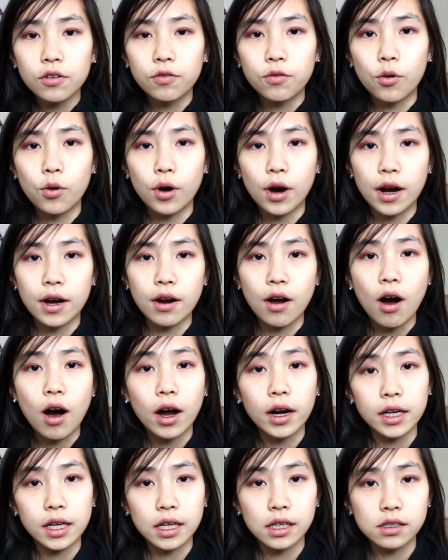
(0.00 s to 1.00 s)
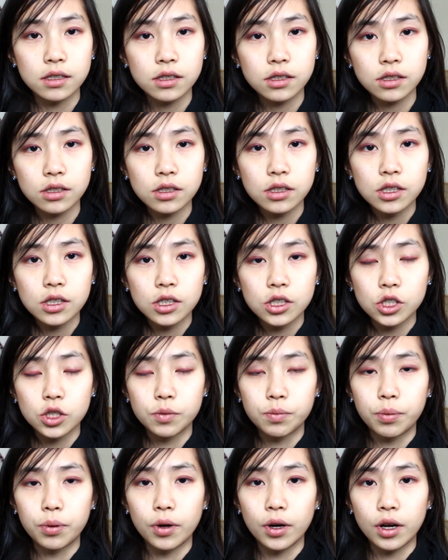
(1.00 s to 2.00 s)
for an audience to
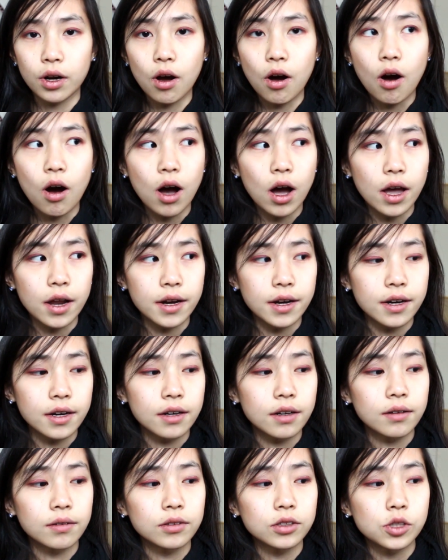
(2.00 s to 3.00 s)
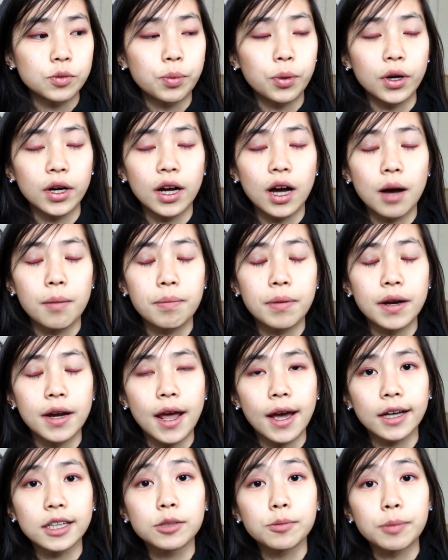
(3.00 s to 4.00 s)
put up an
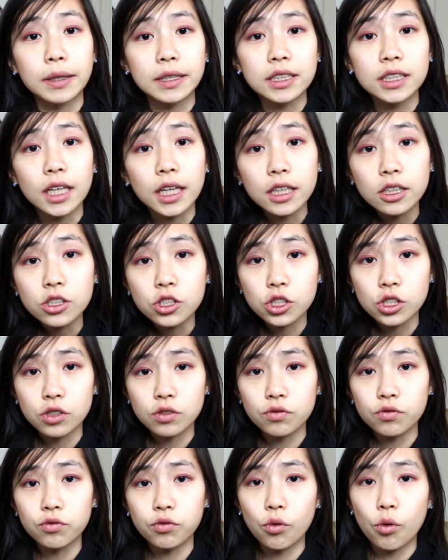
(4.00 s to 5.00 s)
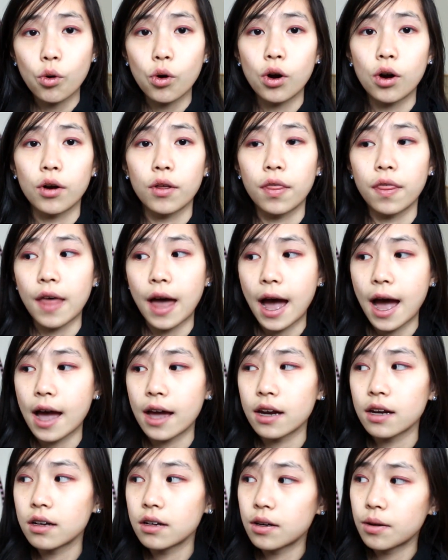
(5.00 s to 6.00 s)
expectation for
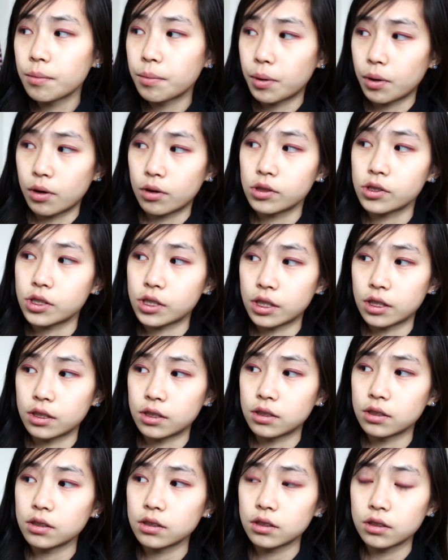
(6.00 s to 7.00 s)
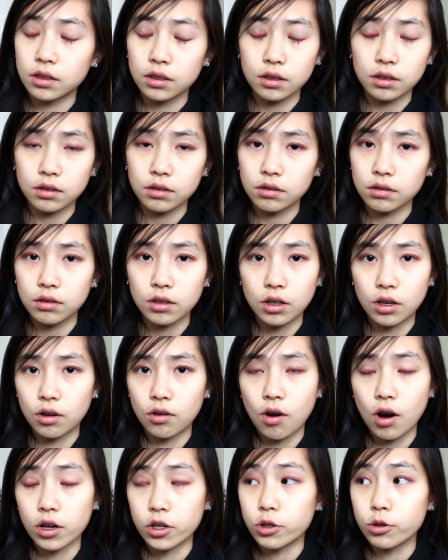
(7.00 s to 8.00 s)
that person, you know,
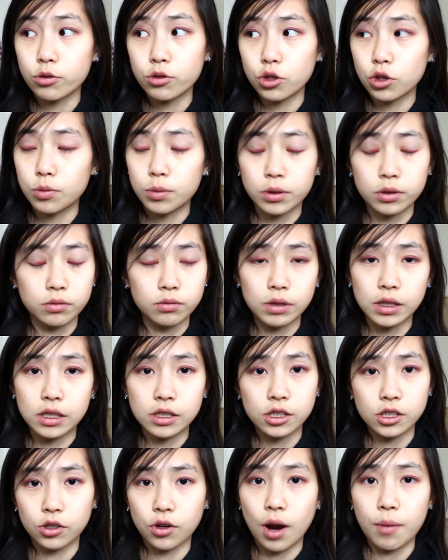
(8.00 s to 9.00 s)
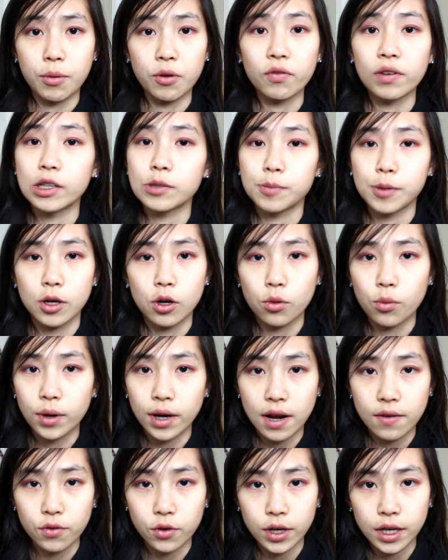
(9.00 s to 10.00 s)
on YouTube or Instagram or Facebook or
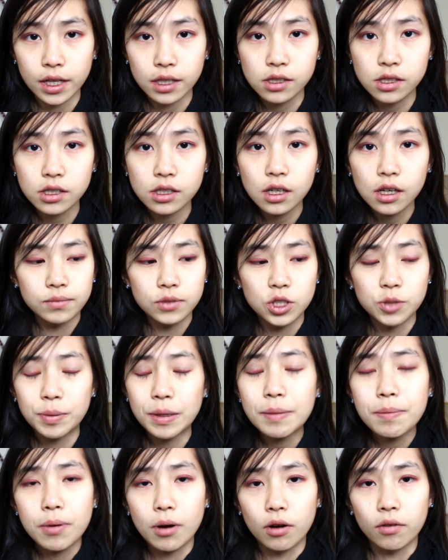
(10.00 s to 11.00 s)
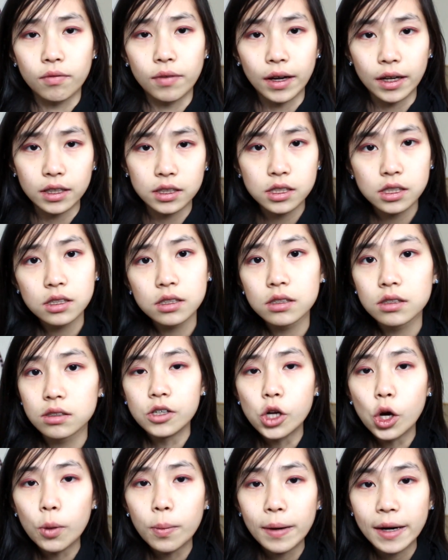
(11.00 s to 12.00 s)
whatever it is, to be perfect.
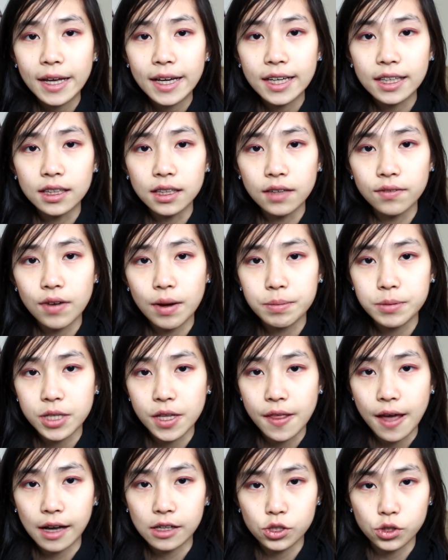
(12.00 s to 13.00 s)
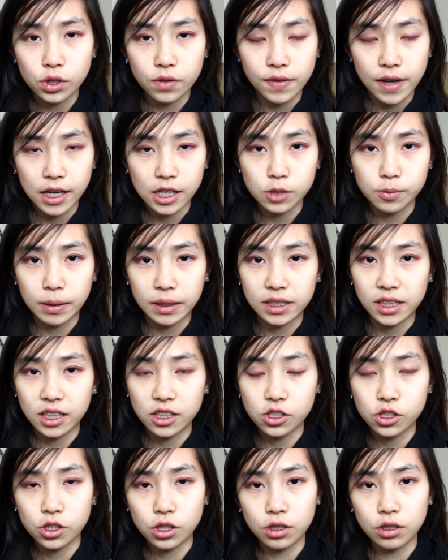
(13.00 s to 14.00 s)
Nobody can live up to that sort of
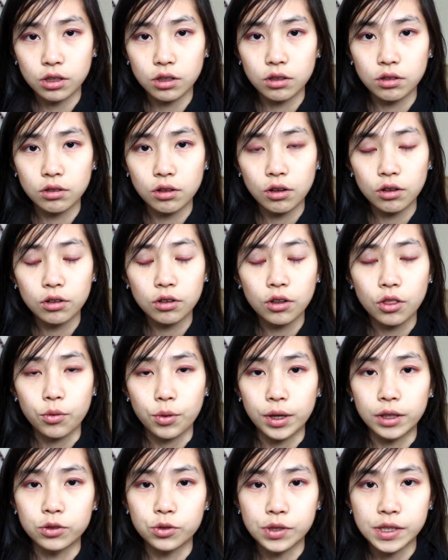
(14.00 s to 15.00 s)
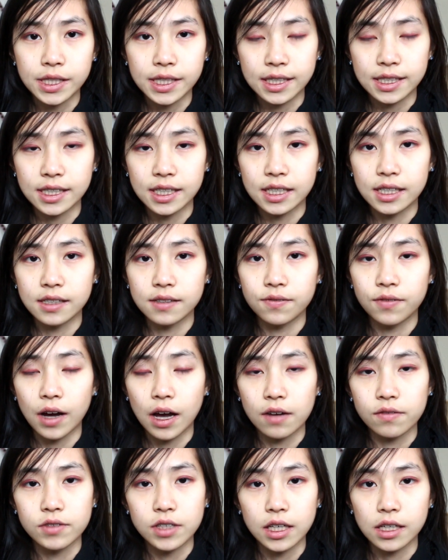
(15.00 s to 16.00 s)
expectation
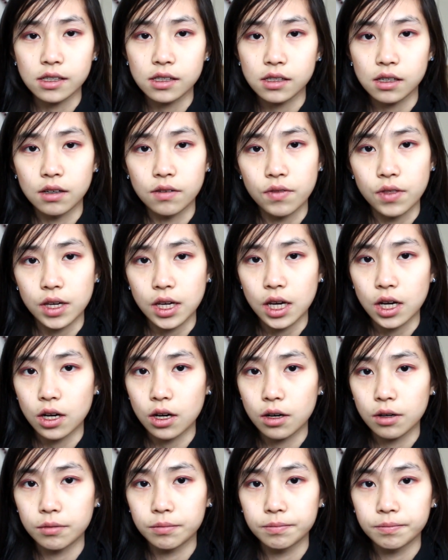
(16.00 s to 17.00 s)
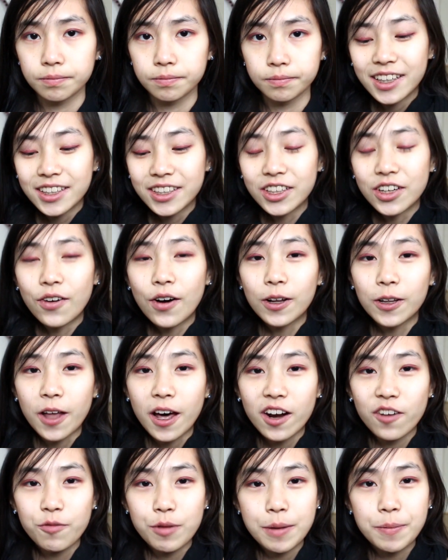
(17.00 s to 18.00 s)
365 days of the year. You know, a
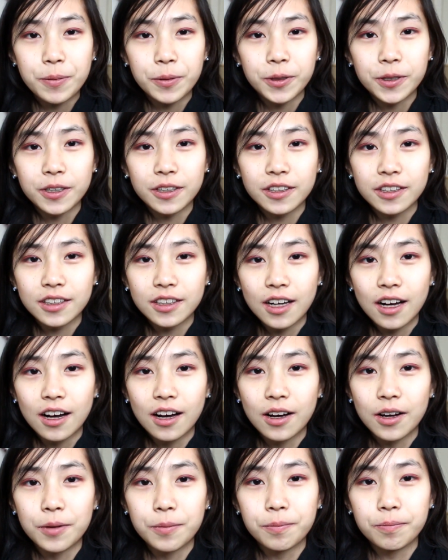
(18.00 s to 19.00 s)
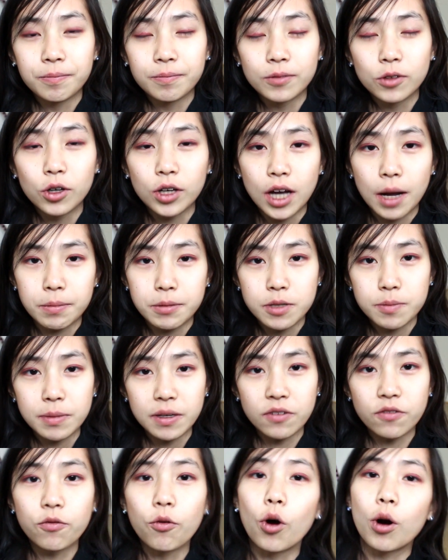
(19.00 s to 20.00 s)
lot of people look up to
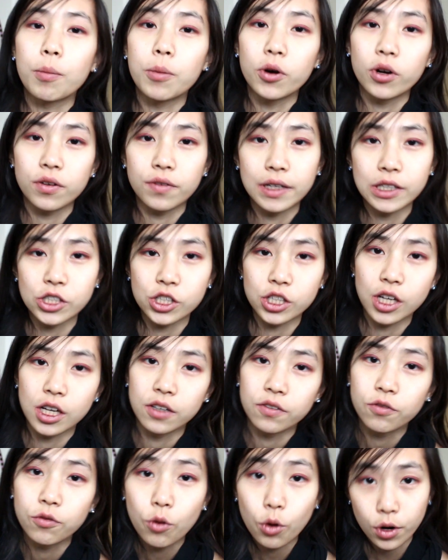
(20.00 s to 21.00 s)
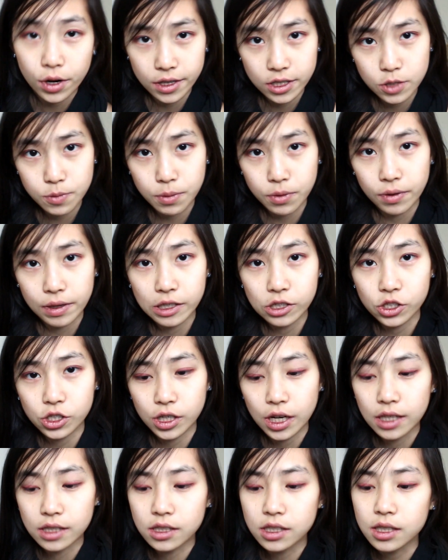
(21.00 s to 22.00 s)
me for motivation and for inspiration,
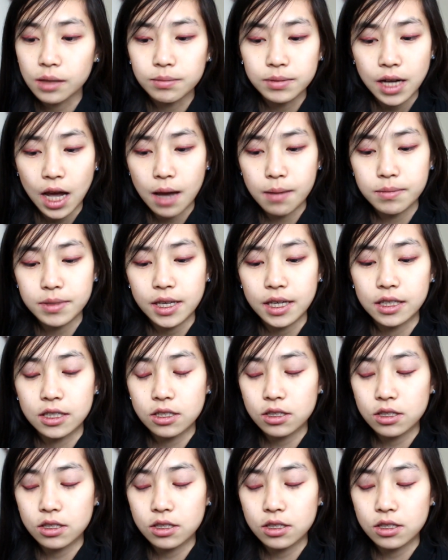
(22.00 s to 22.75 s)
and sometimes